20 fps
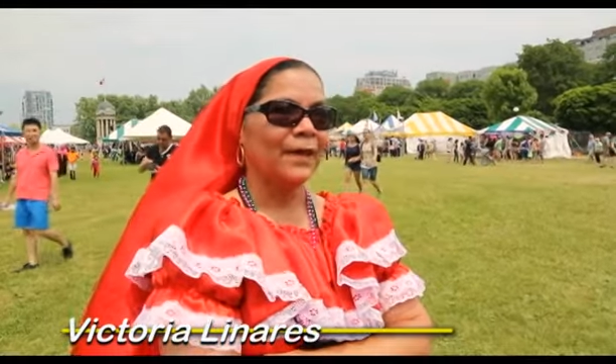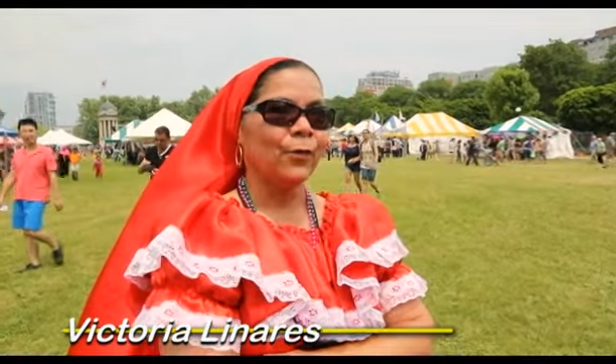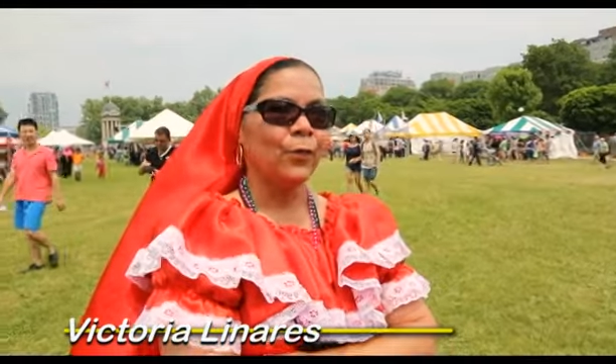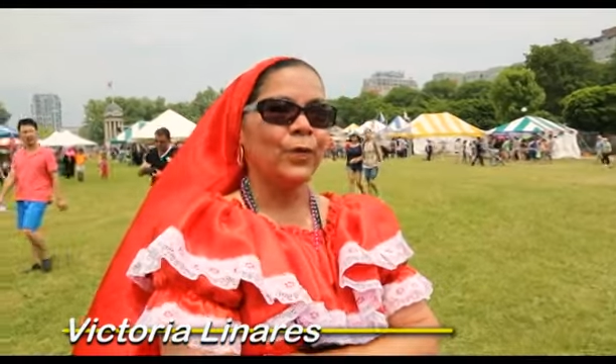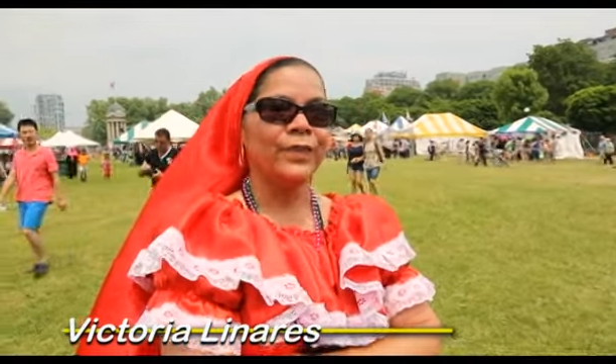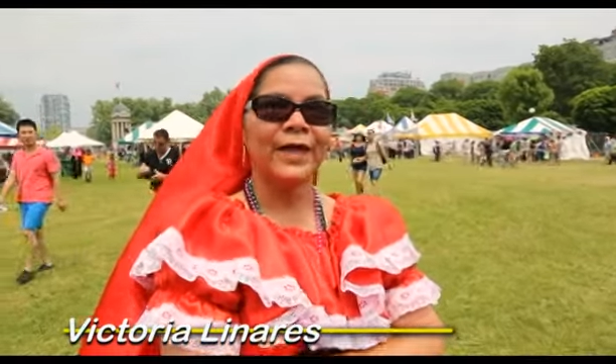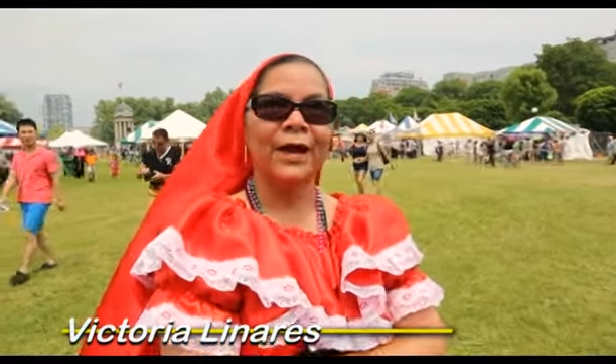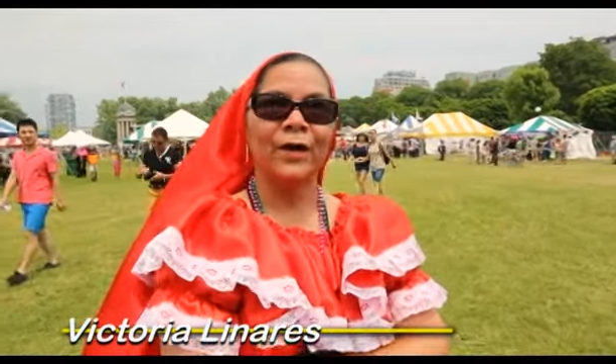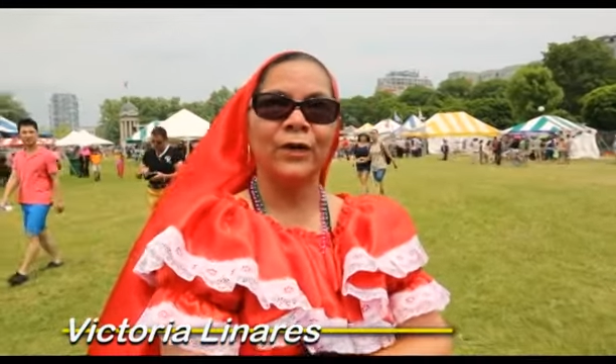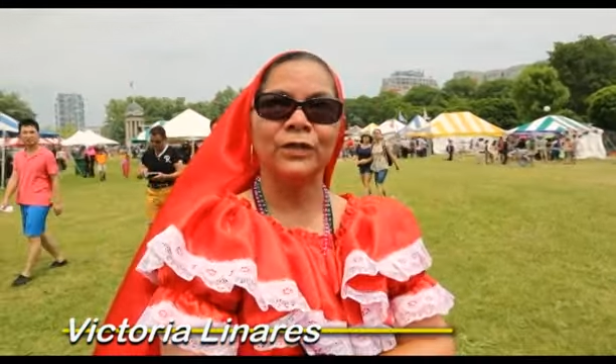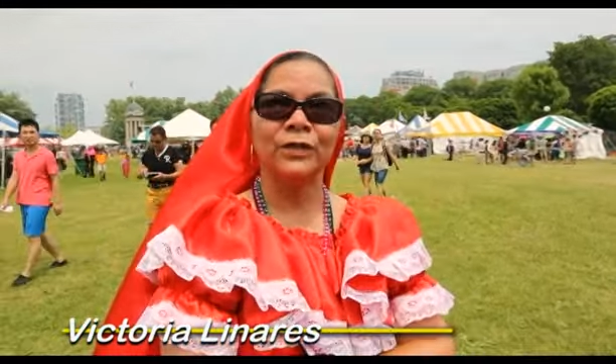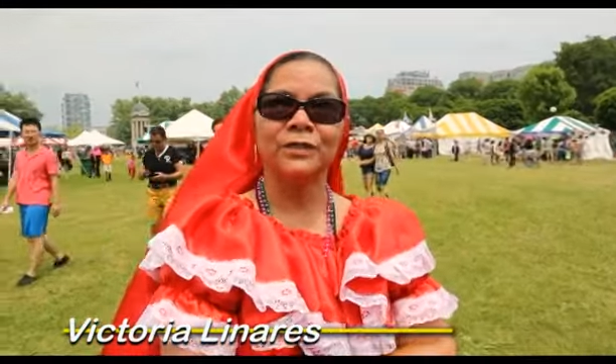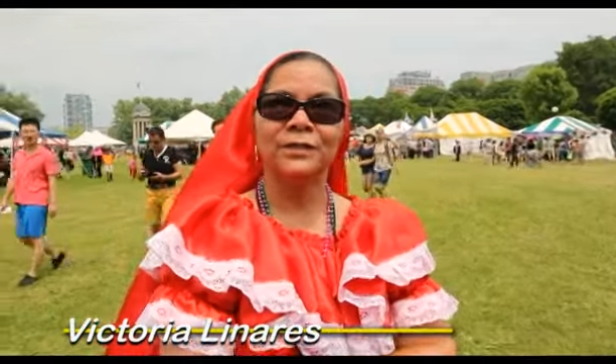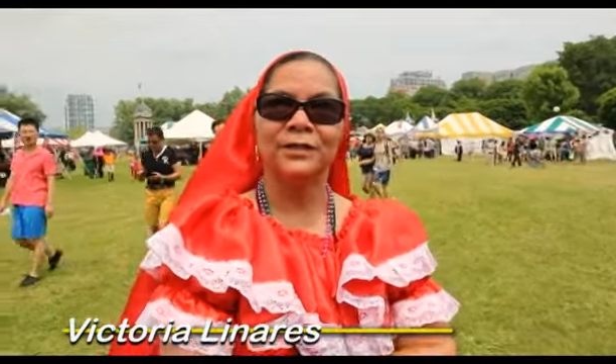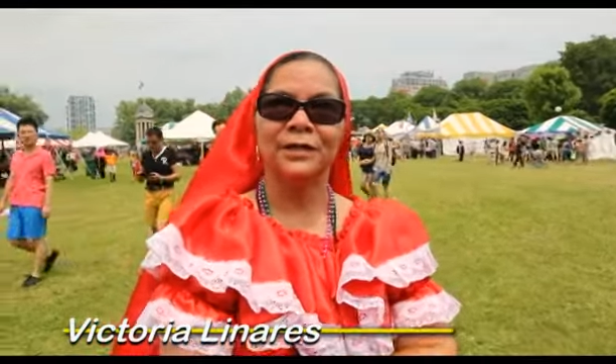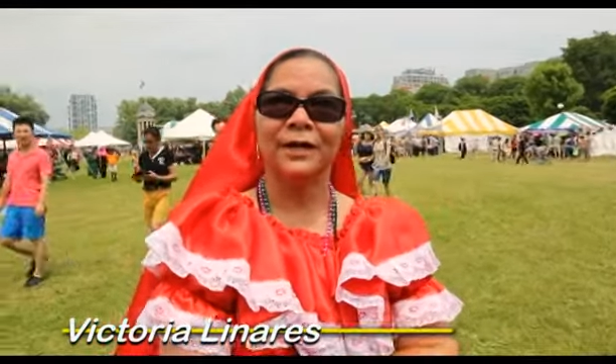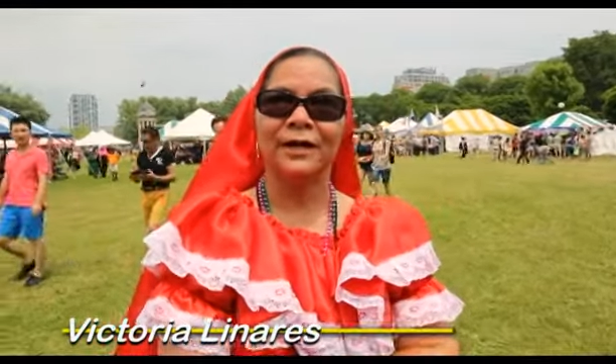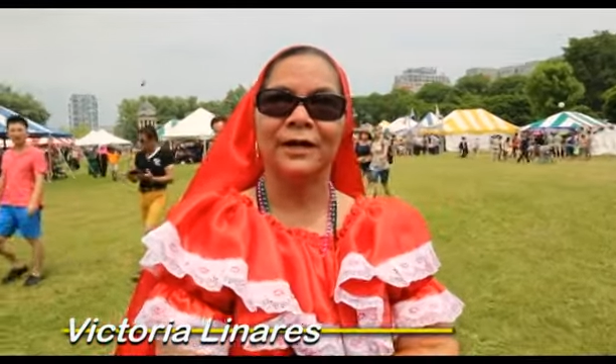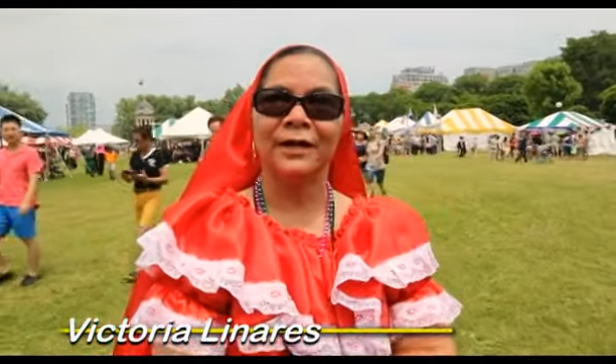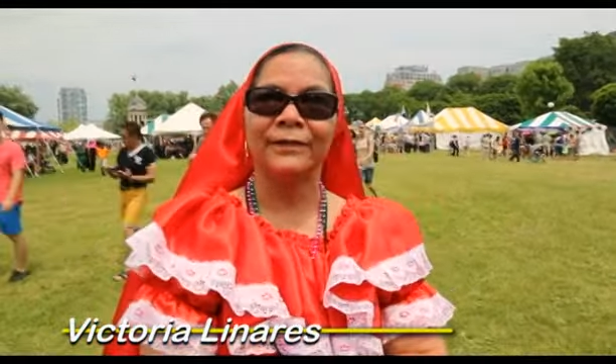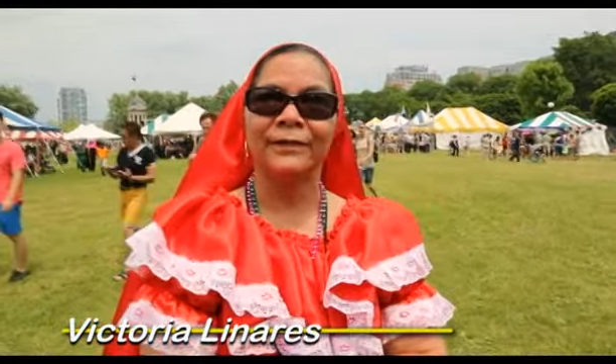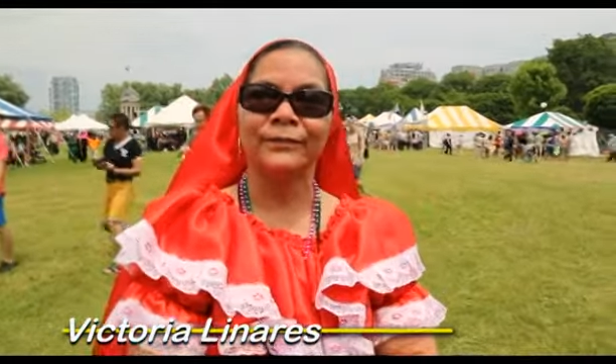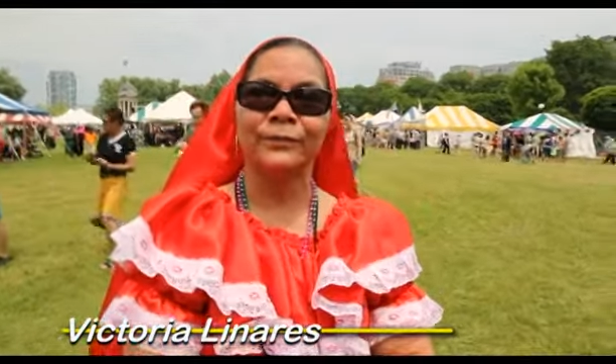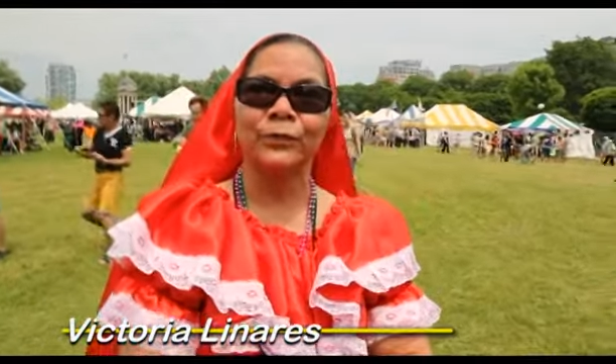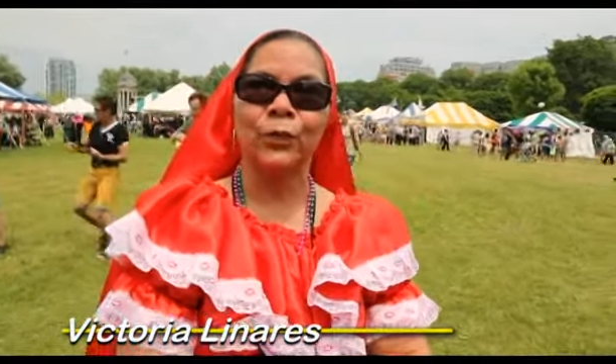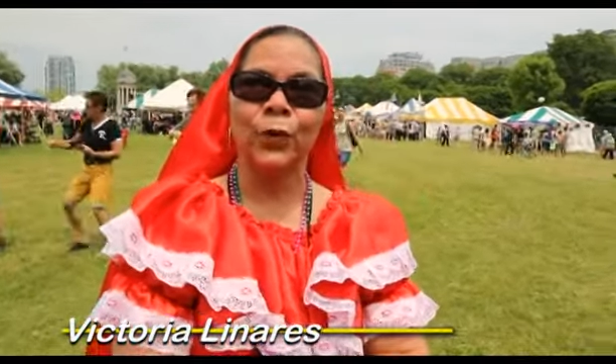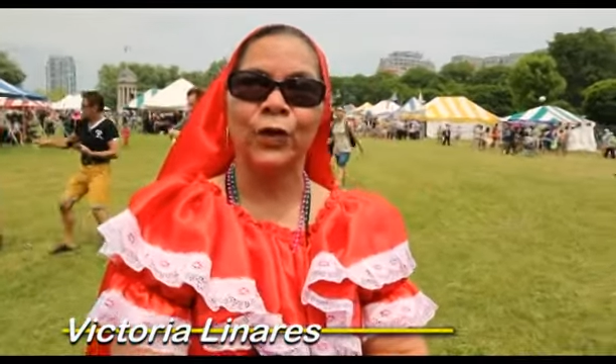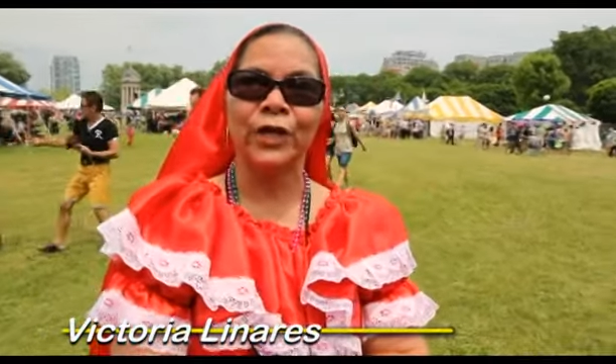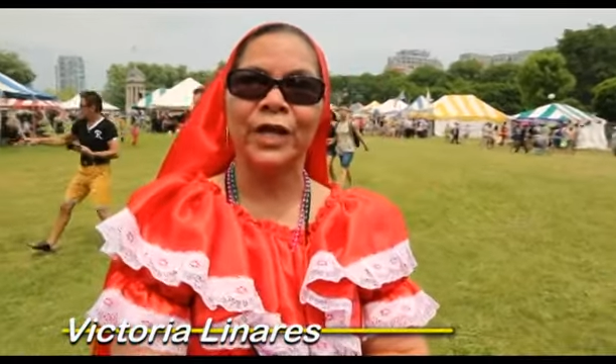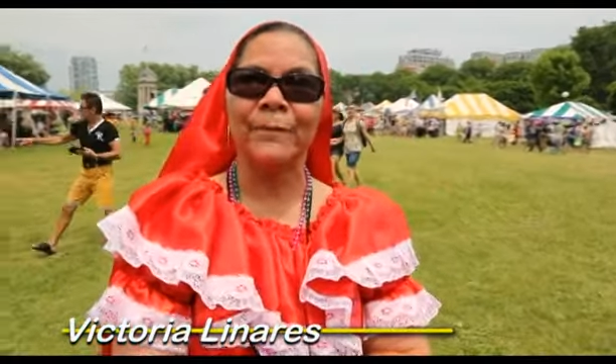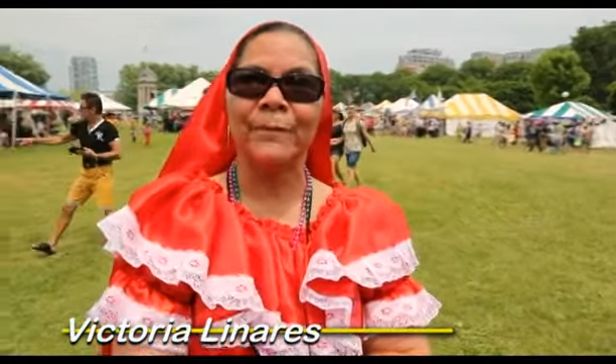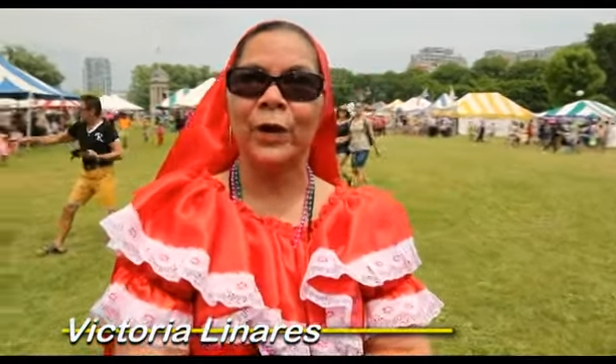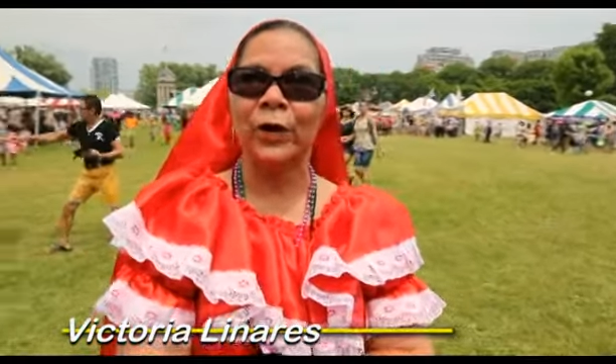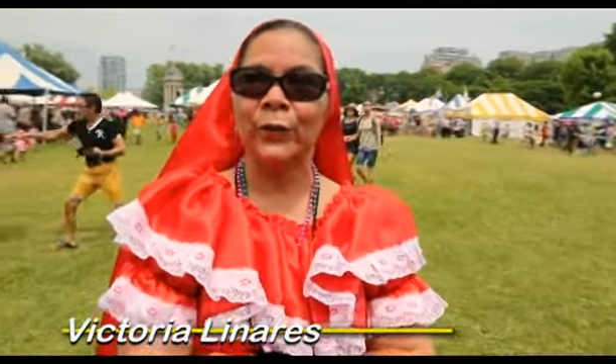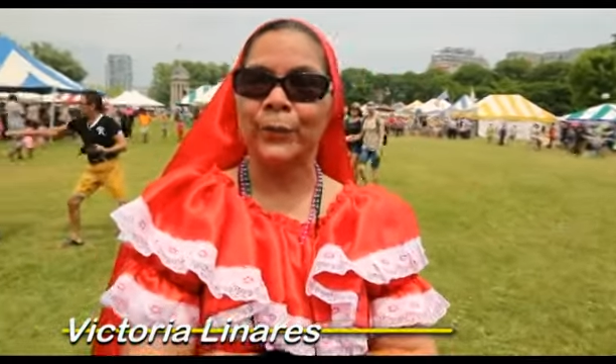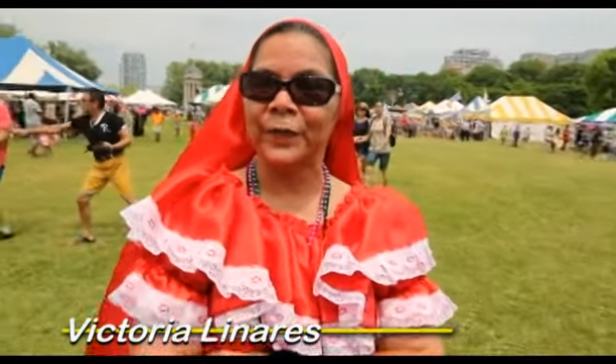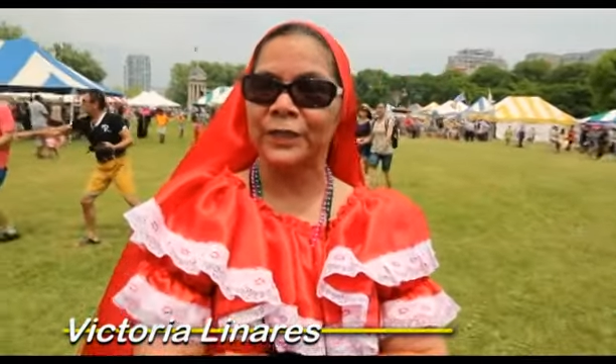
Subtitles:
without worrying about